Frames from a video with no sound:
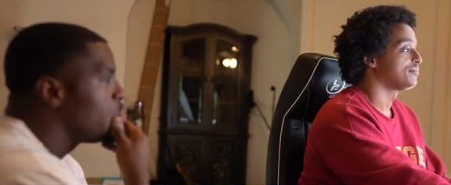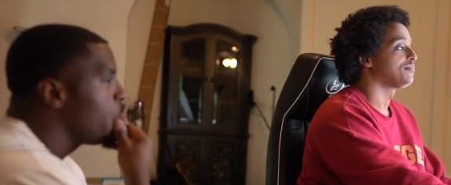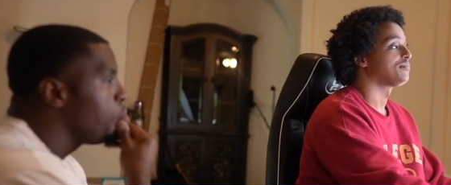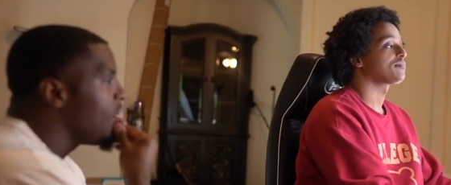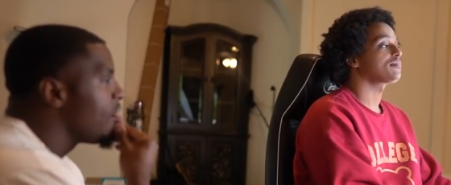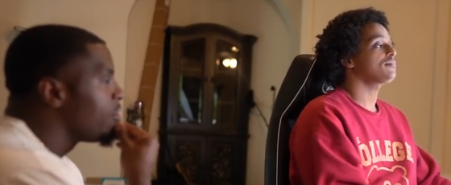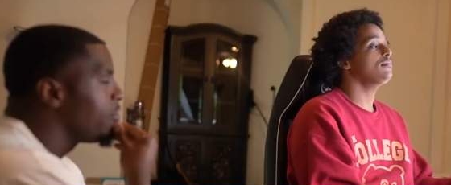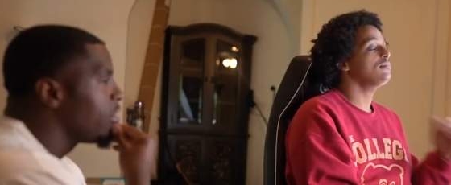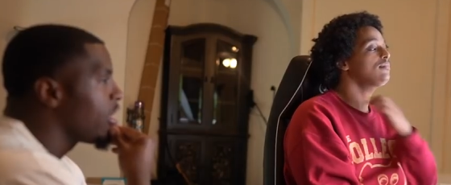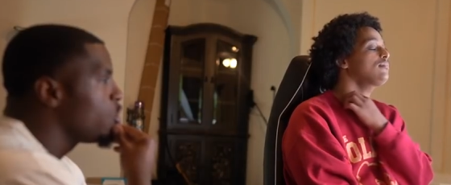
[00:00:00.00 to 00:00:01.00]
Speaker 1: do you ever
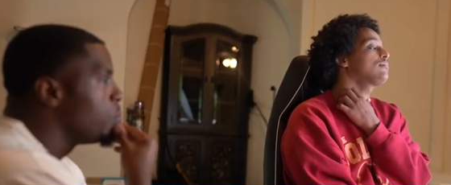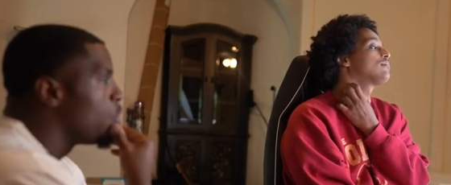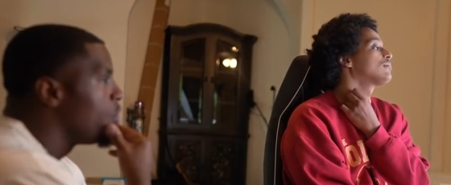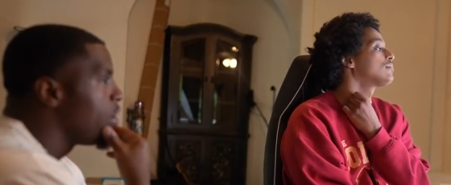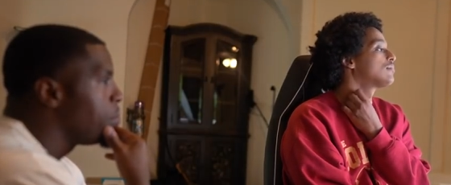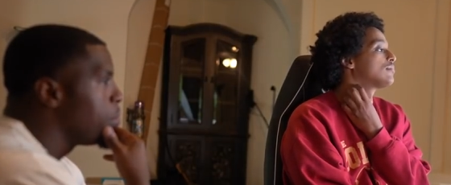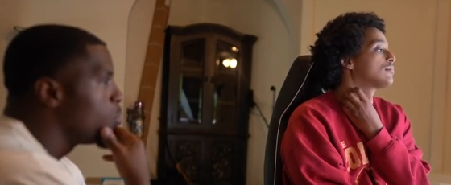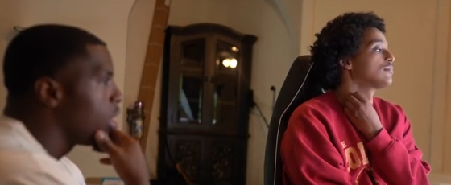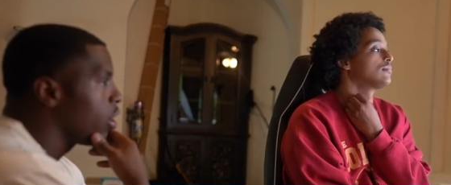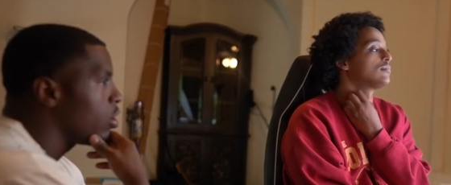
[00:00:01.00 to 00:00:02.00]
feel like you motivate people
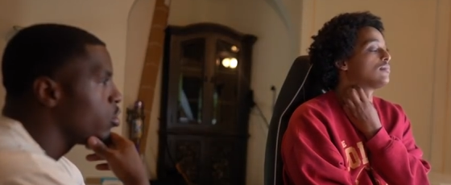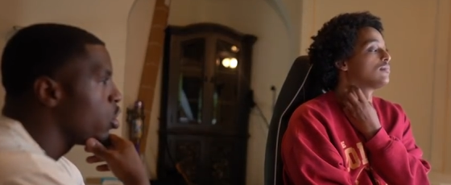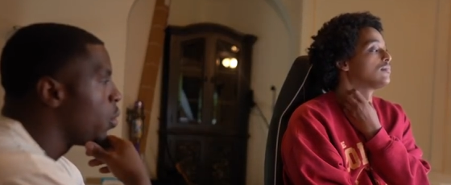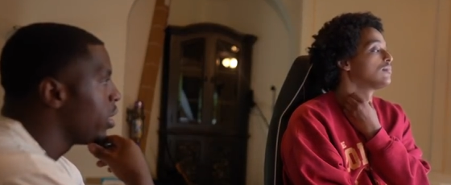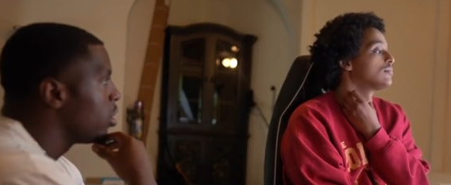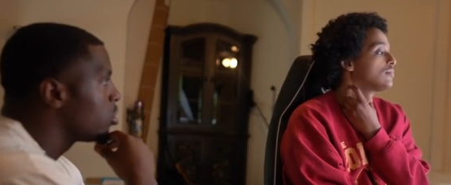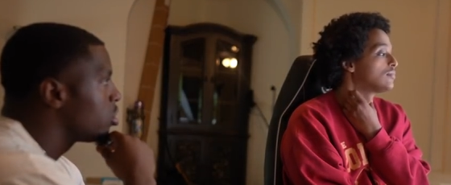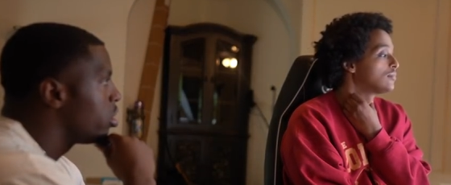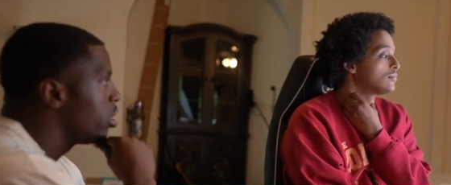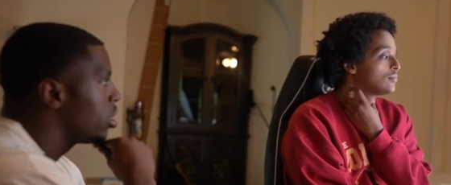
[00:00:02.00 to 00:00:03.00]
like on your weight loss
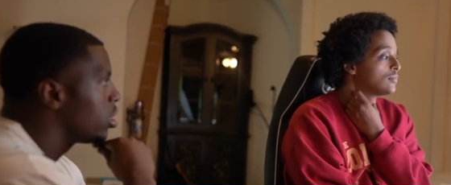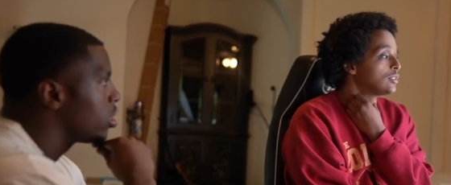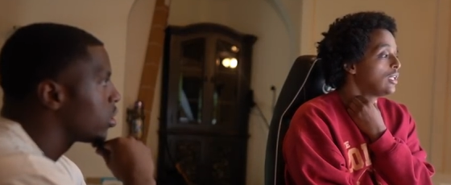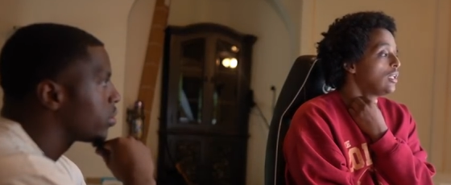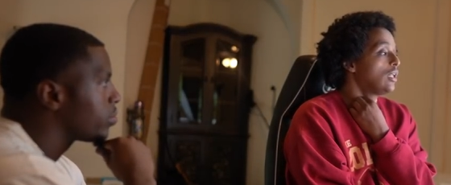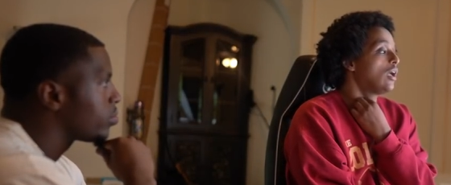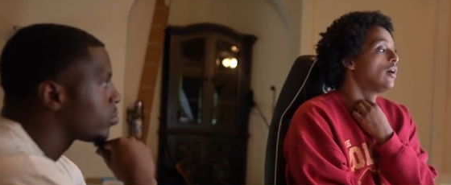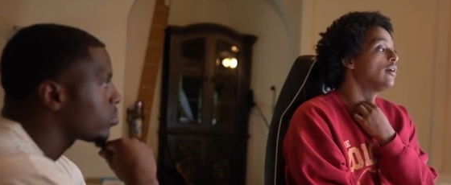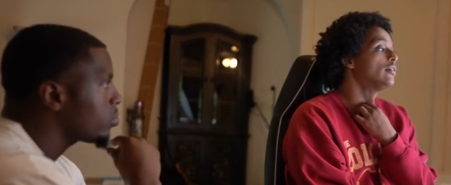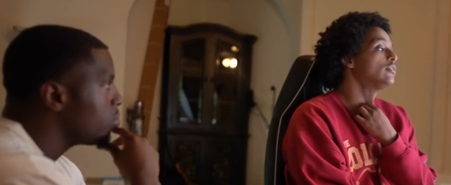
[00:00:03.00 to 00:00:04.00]
journey?
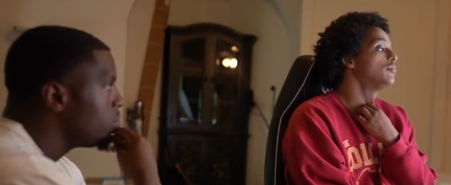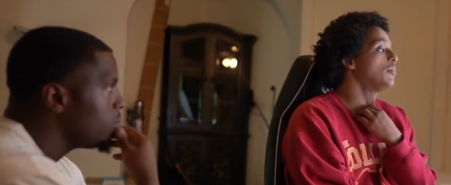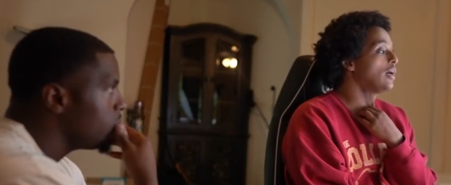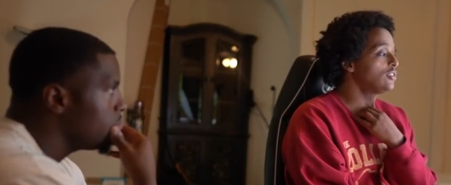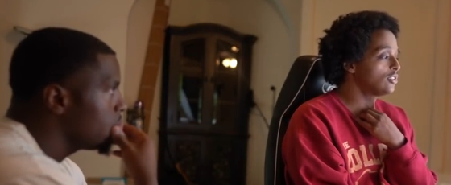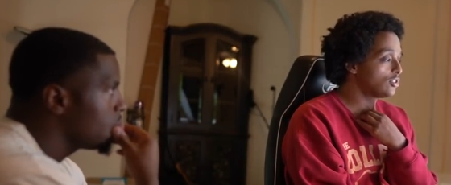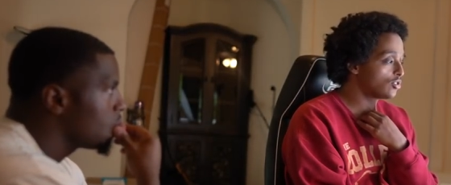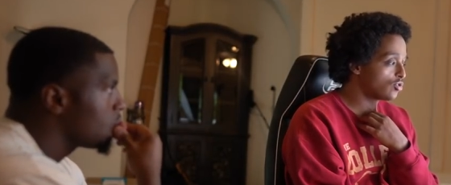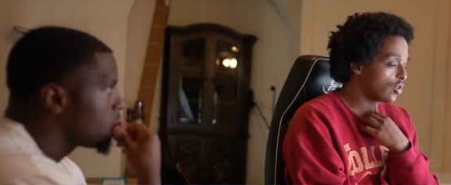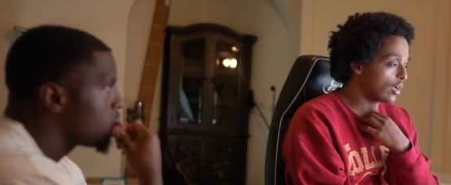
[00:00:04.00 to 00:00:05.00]
Speaker 2: Um, I
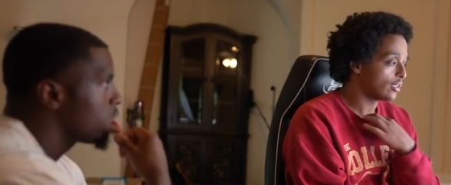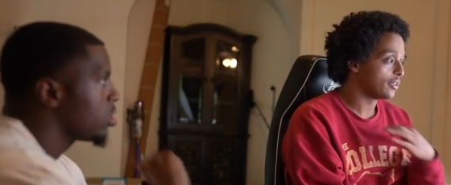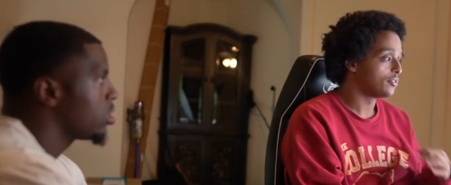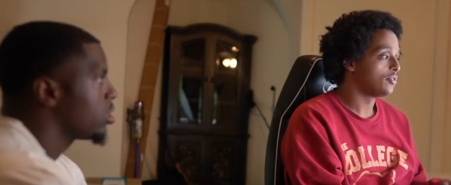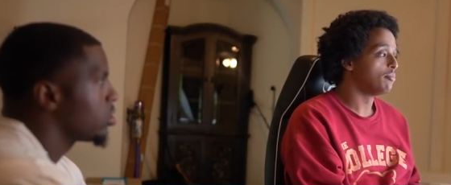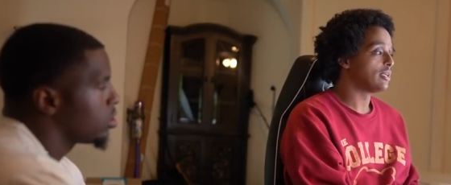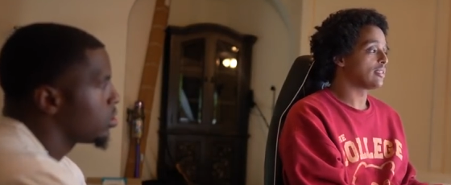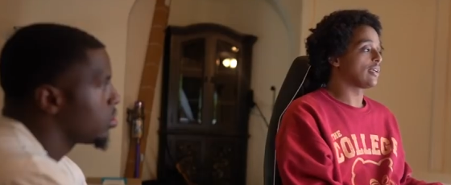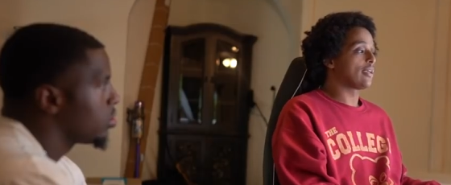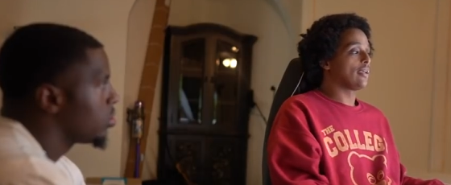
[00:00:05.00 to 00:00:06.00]
just try and like do the best
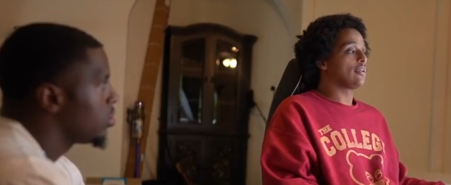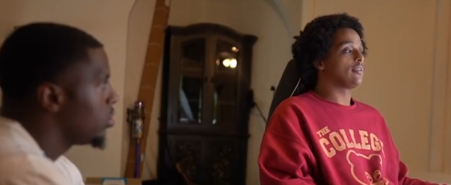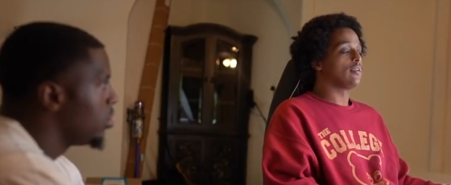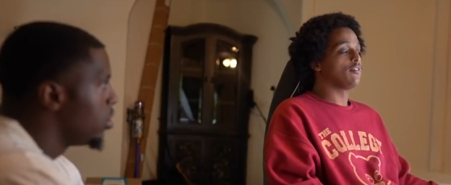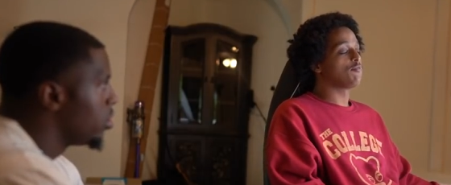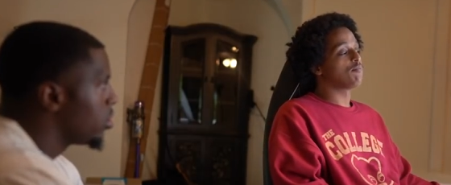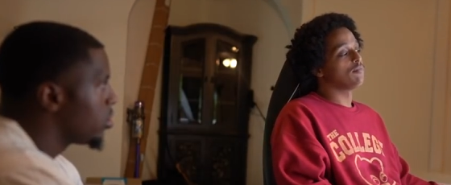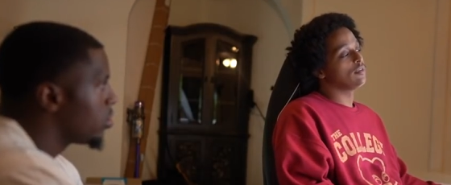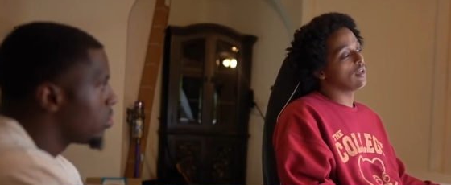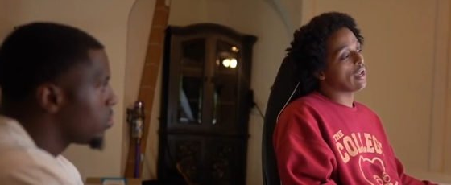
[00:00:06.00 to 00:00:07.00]
I can. Yeah,
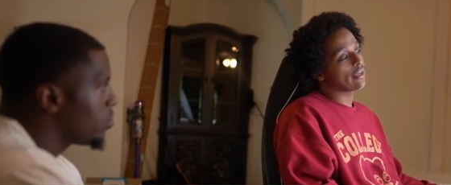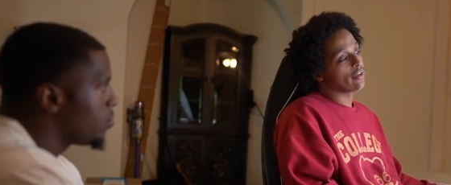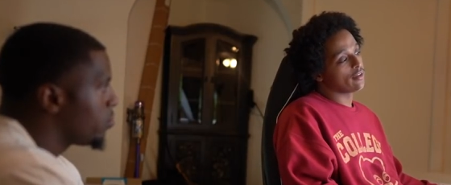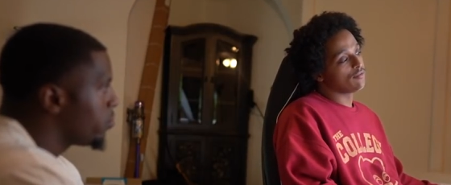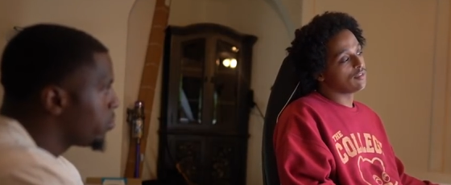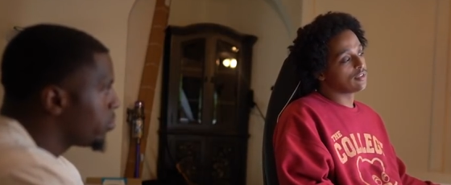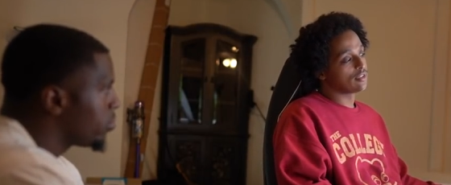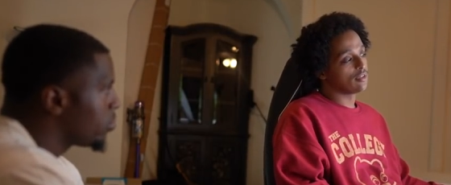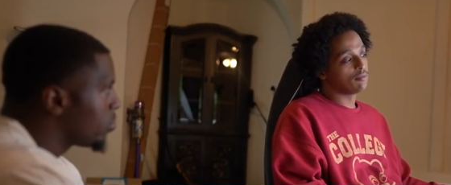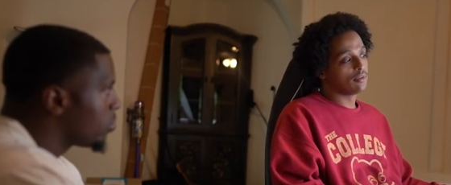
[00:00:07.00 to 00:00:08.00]
I can't
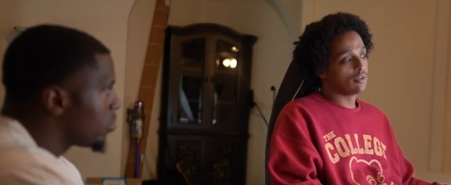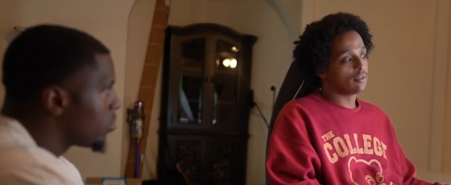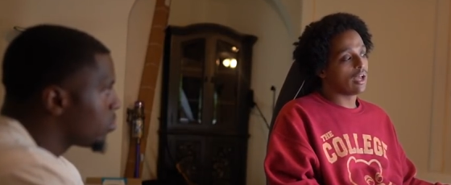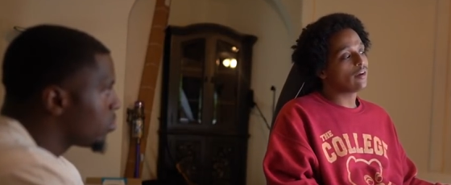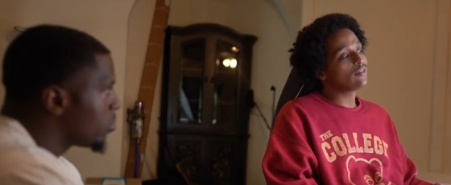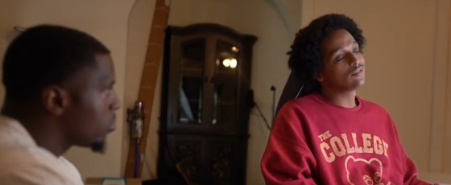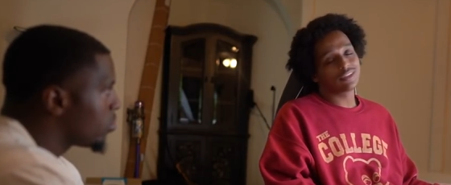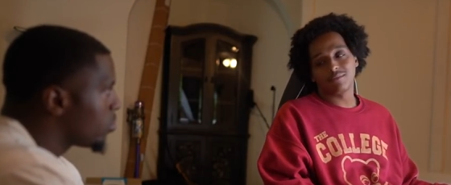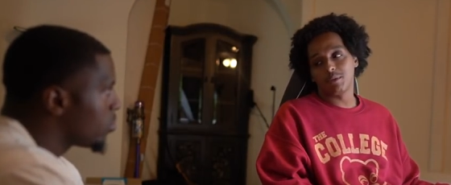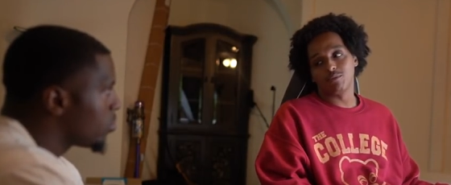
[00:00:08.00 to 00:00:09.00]
convince. Uh, I don't even
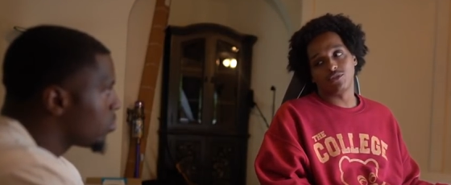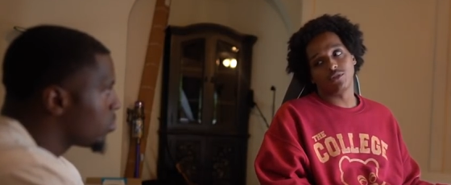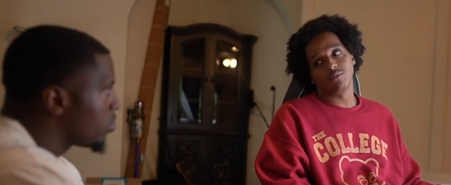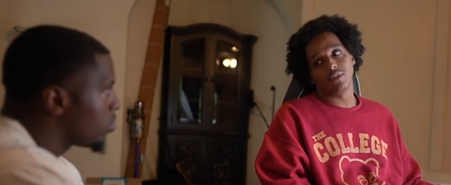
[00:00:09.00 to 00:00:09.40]
think people should